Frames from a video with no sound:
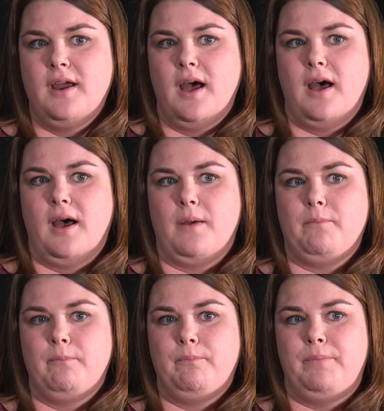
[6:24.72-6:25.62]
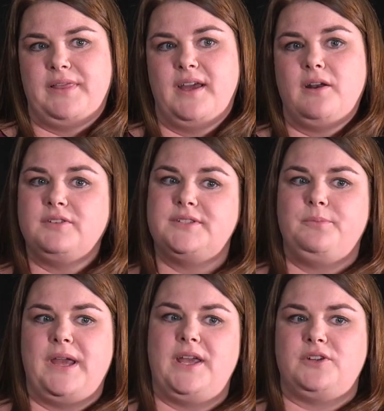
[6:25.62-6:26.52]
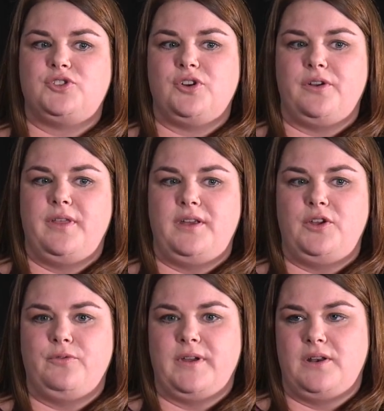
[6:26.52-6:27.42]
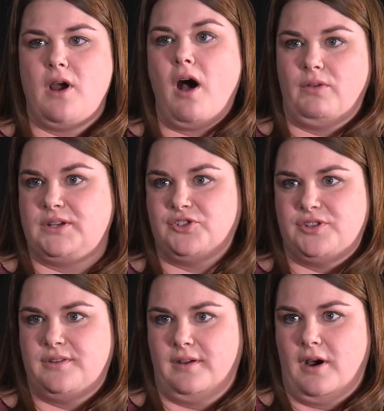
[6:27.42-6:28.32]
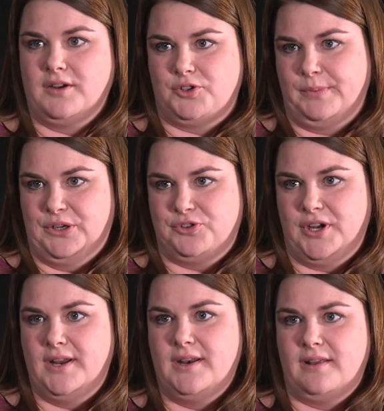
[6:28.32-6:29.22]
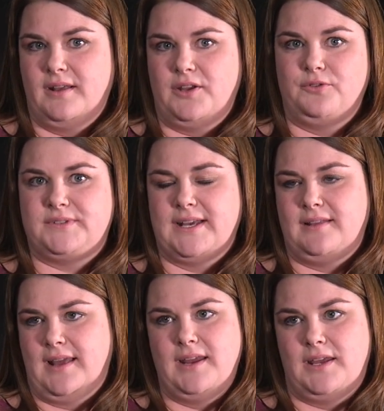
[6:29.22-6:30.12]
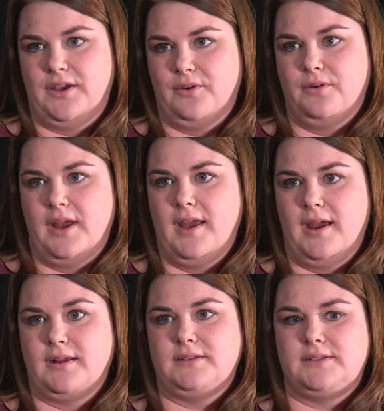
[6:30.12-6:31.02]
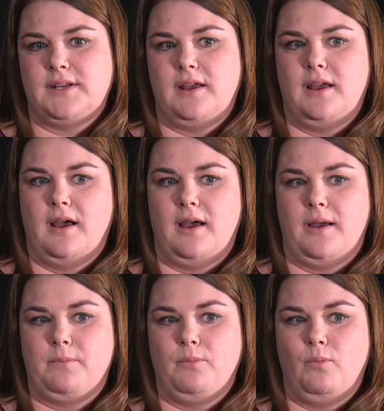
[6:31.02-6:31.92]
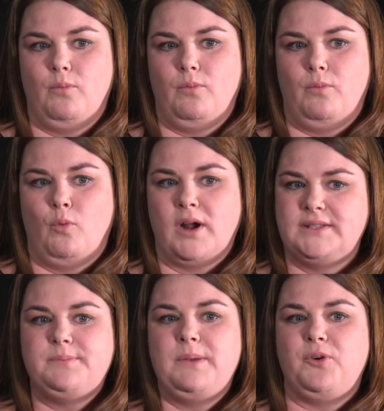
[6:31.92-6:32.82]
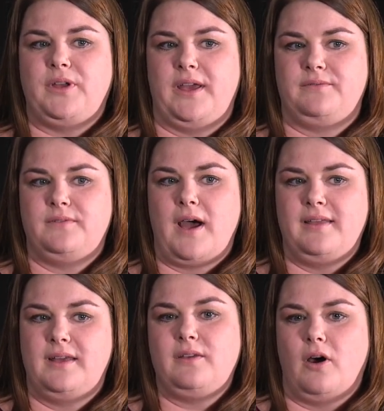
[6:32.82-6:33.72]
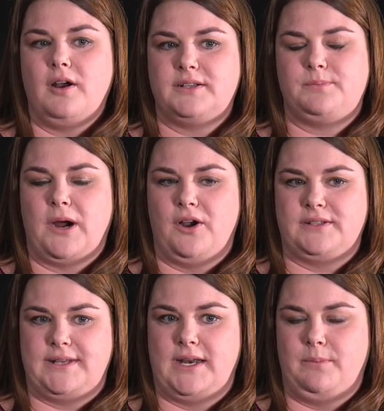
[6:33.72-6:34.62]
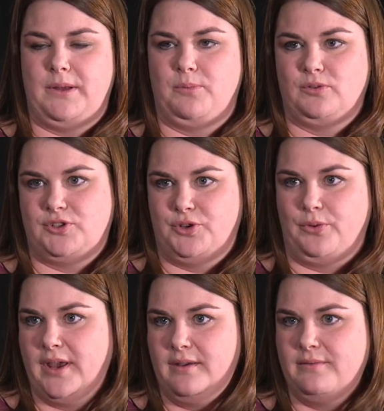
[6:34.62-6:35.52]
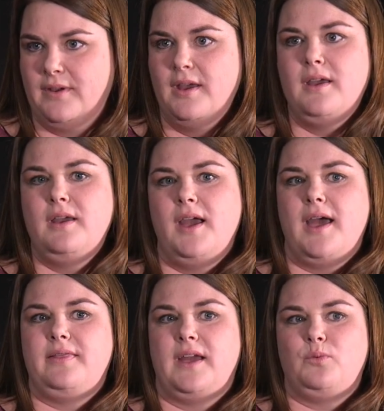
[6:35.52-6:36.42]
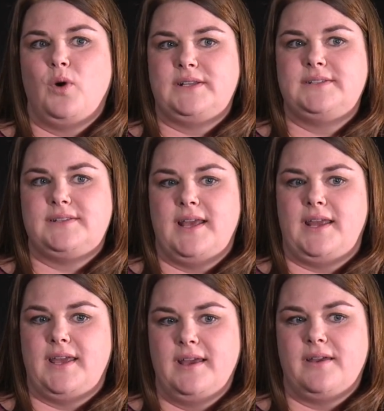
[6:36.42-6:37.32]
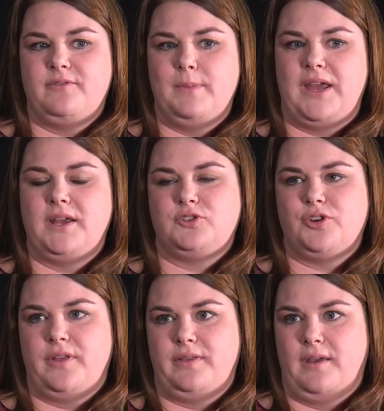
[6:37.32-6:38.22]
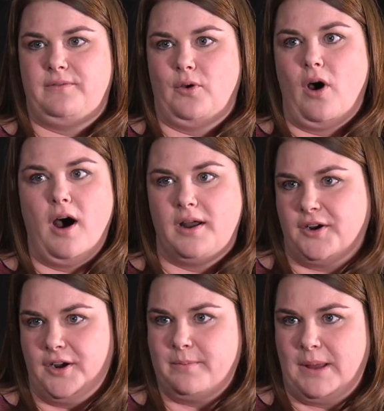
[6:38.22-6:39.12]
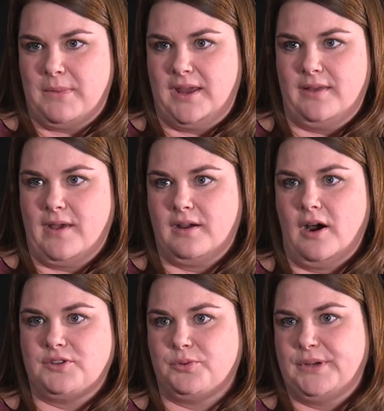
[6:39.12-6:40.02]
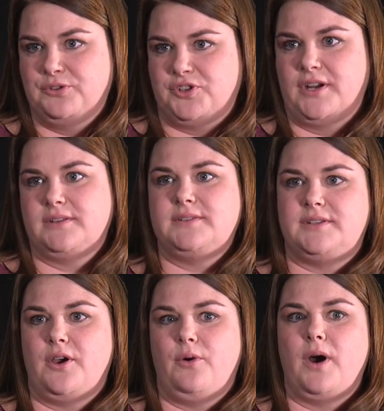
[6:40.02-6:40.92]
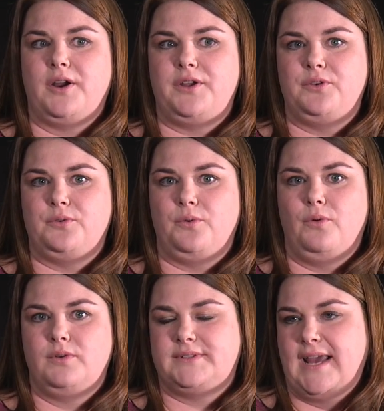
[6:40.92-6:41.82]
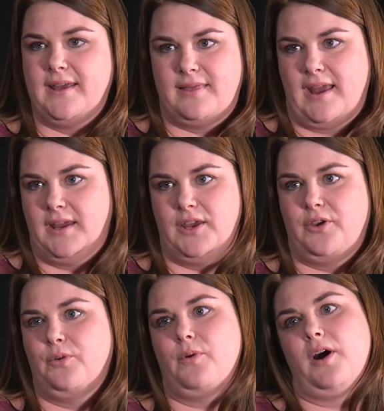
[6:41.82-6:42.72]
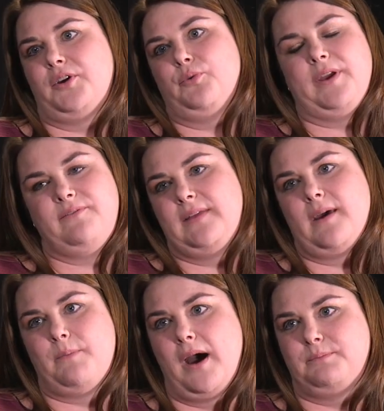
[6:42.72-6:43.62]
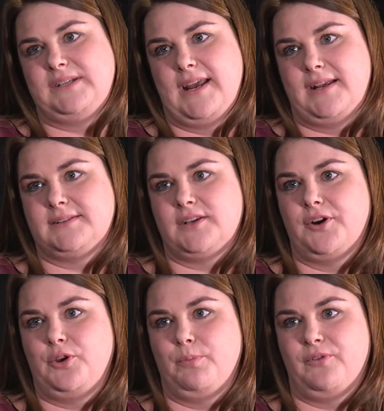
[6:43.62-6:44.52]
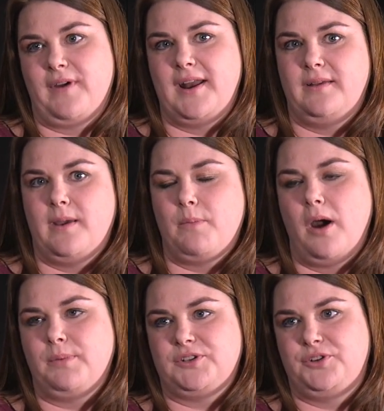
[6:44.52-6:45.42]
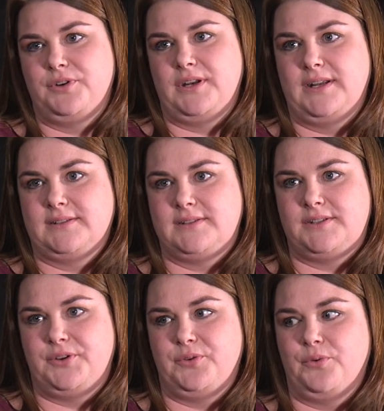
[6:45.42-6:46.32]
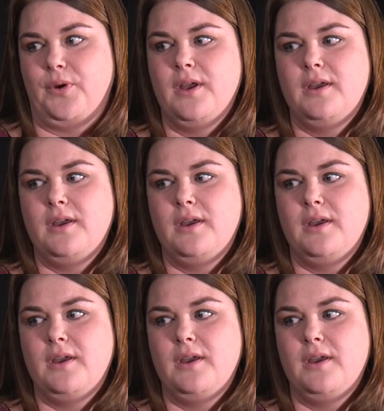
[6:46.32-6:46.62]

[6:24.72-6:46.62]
But then also making sure that you've acknowledged the contribution and that you've said thank you. And once people give, I think the hardest part is getting people to give. And then once they give, making sure that they feel honored by making that contribution. So are you saying thank you? Are you giving them updates? Are you providing them opportunities to